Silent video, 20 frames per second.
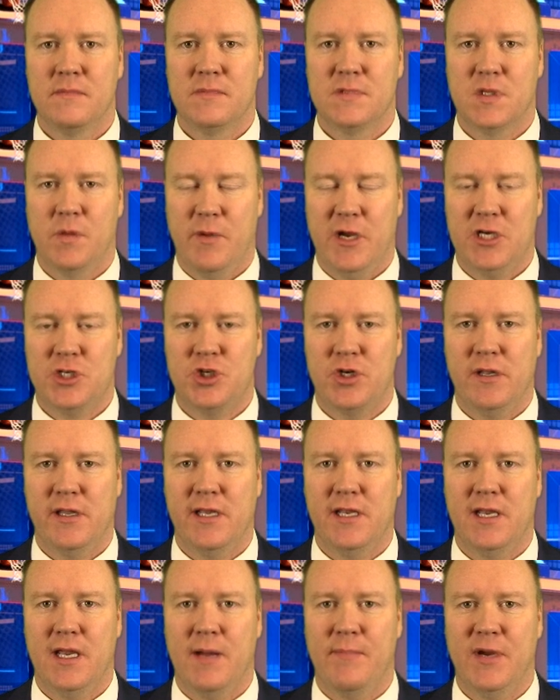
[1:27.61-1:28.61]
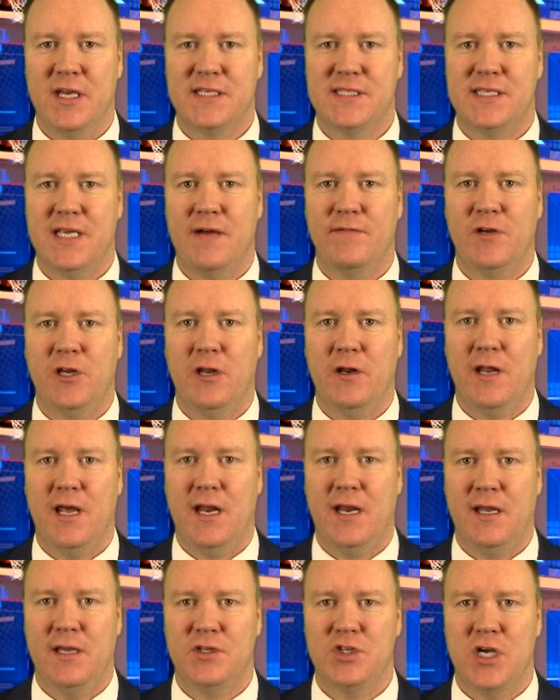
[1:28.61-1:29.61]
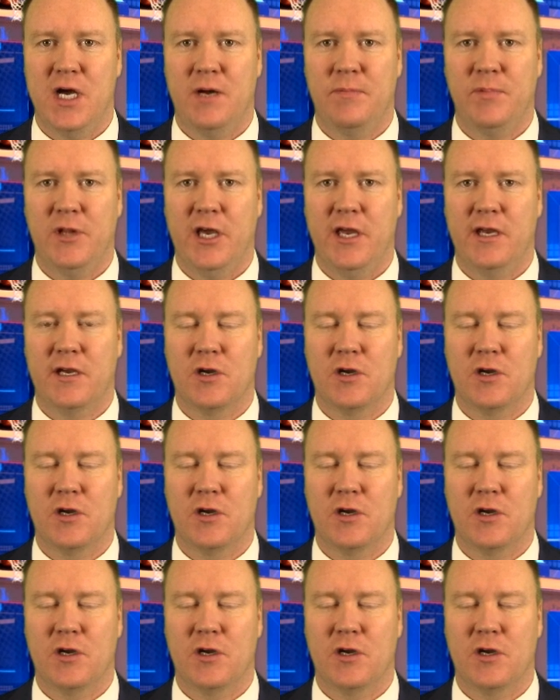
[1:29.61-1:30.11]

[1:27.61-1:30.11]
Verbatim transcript: So make sure that you get my 7-unit NHL play.